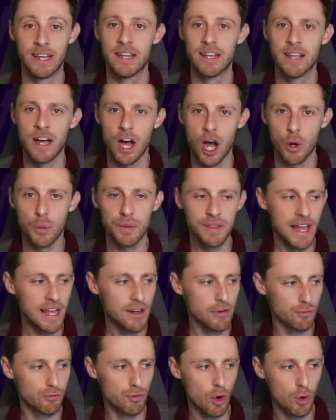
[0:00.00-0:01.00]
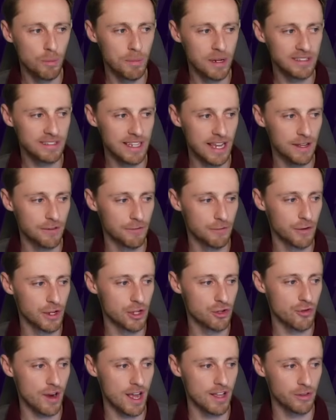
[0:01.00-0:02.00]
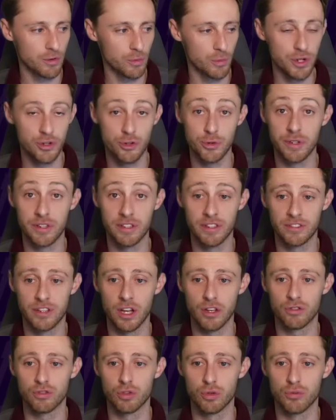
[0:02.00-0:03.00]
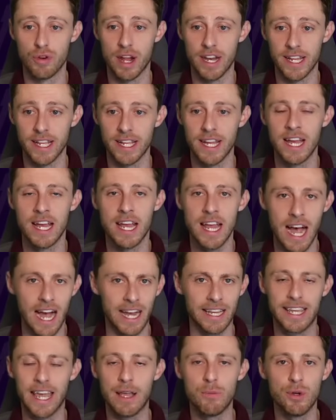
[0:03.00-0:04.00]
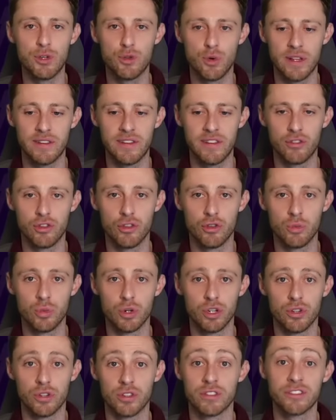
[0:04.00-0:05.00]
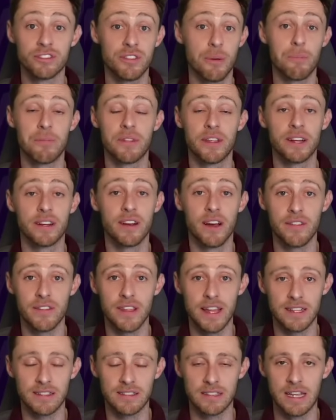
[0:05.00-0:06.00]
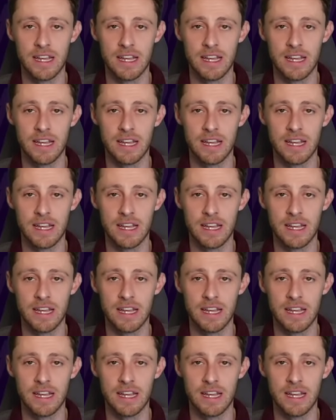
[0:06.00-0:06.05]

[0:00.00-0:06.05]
I would then roll my second free transfer, which we discussed already, and game week 22 will look something like this.